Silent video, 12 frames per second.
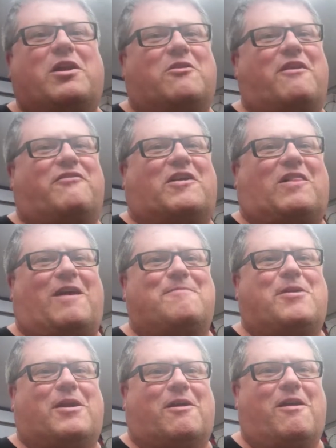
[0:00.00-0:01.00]
don't have a
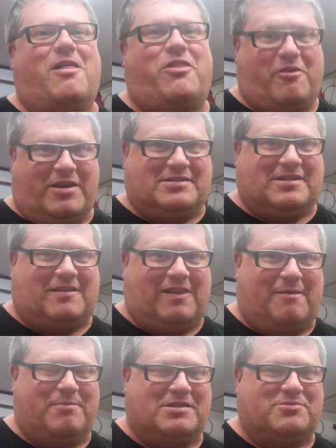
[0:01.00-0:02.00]
club here. There is a
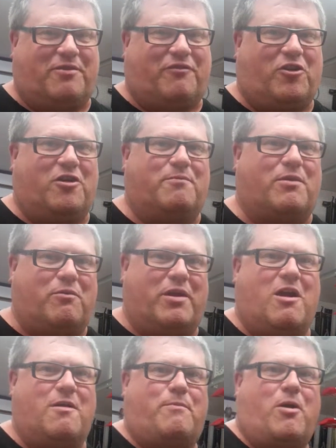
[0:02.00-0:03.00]
club in Swift Current, but we
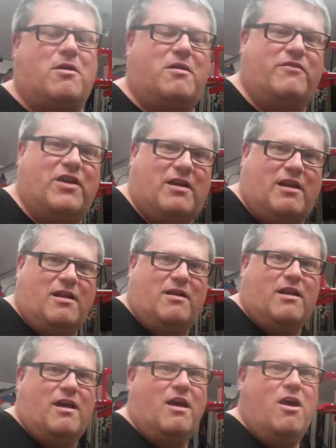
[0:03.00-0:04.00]
aren't part of it,
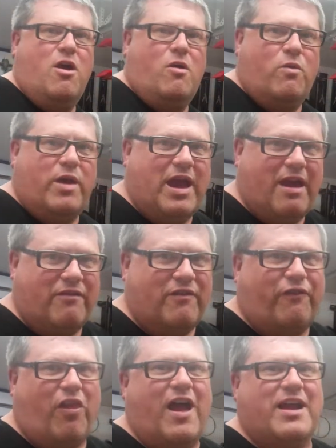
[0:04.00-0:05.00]
and we have a
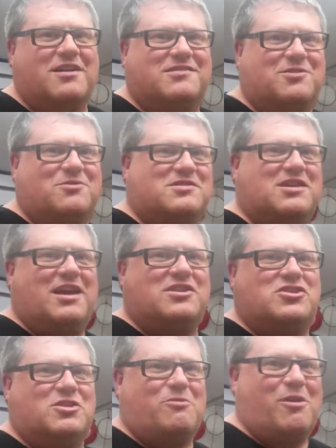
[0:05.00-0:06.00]
Flyin
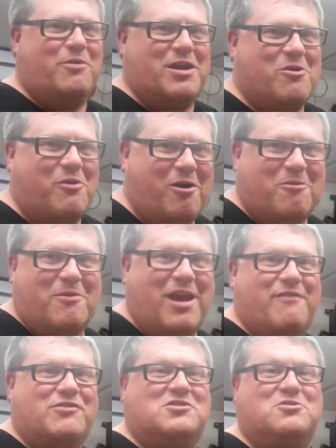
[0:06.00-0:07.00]
Association where we go out and we
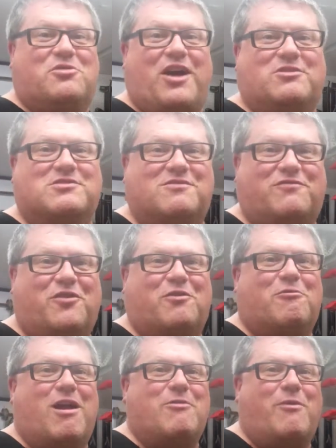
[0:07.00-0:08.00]
have a
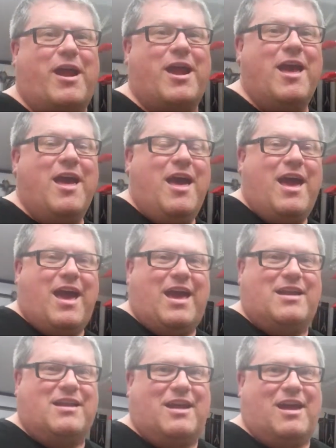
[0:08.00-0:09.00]
2,000-foot runway,
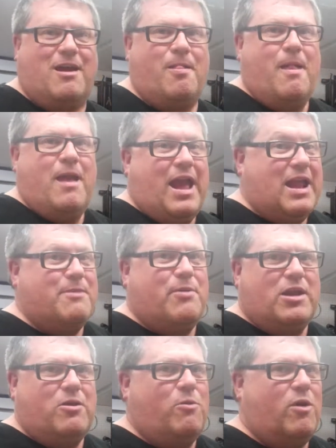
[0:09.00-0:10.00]
and
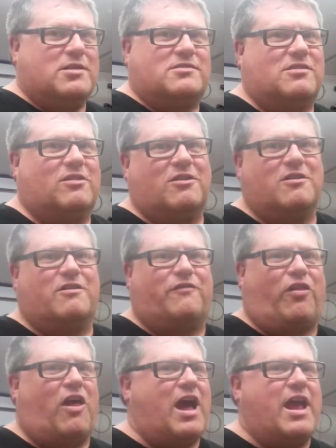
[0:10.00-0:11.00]
anybody who wants to learn to
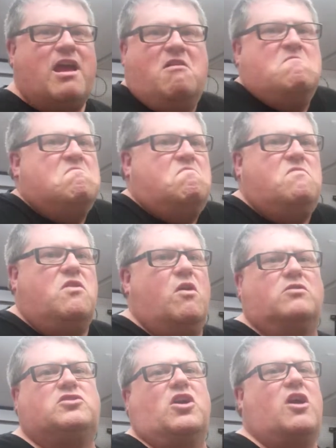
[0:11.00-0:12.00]
fly,
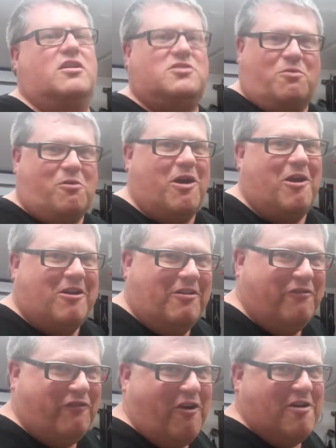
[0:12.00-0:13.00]
no charge. We're out on
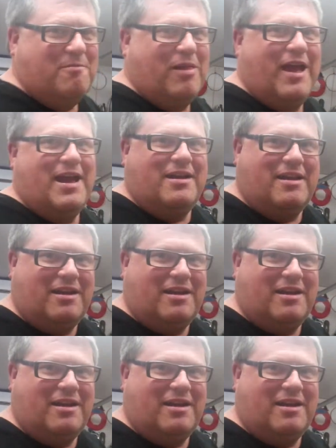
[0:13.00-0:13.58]
the farmland,